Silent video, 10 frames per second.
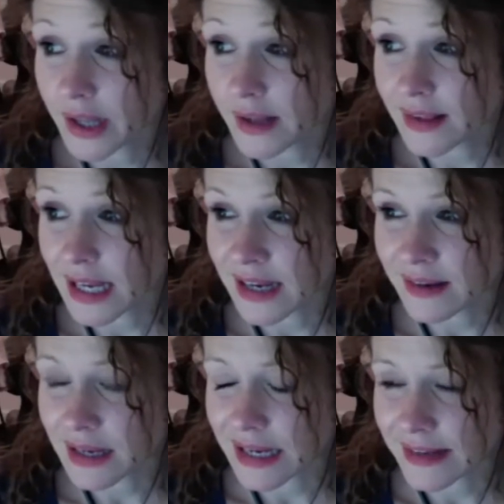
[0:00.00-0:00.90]
is
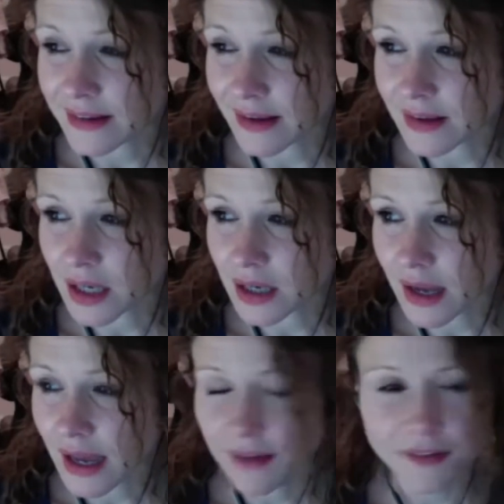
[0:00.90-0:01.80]
it doesn't
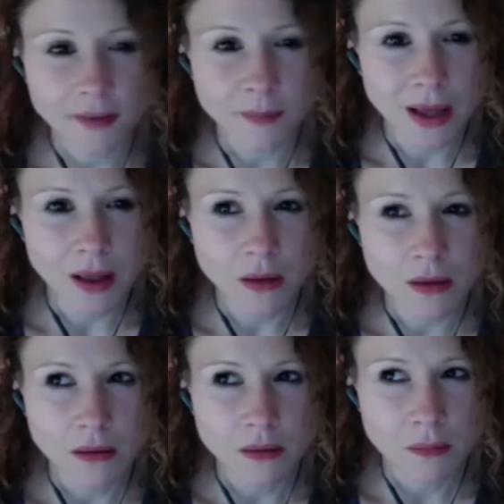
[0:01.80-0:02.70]
have a smell,
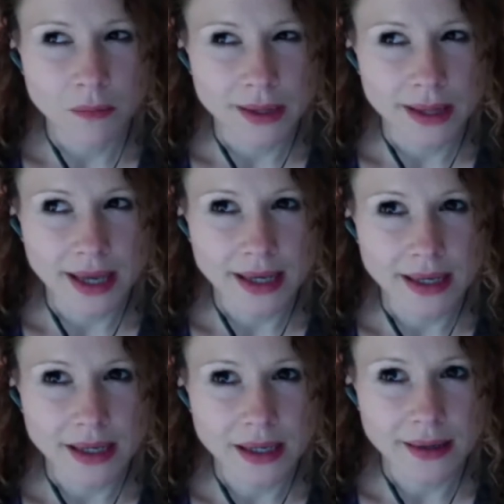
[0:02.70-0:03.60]
but yet
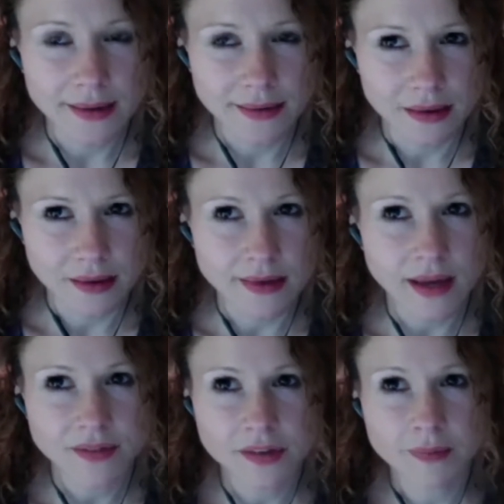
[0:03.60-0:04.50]
it does have a
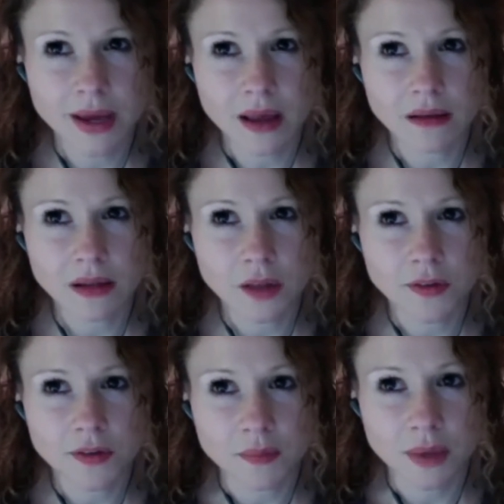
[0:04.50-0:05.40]
smell, and the
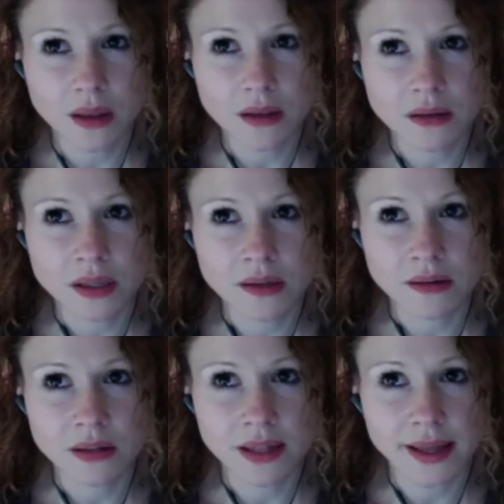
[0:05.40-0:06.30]
smell is
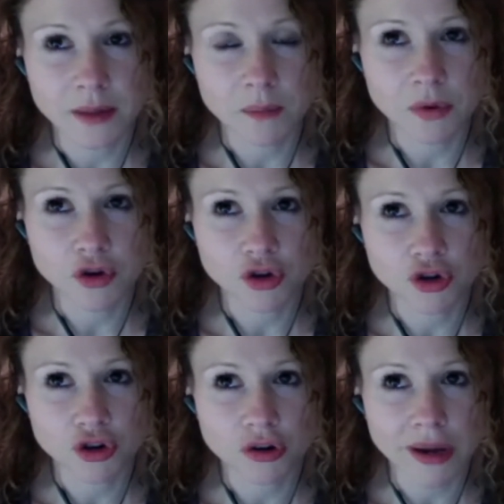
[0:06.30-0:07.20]
like
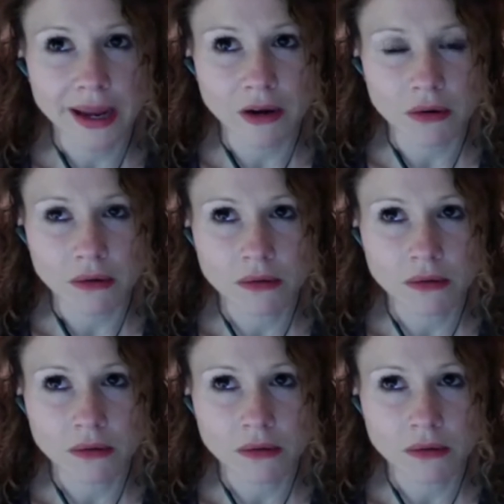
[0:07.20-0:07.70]
pure air.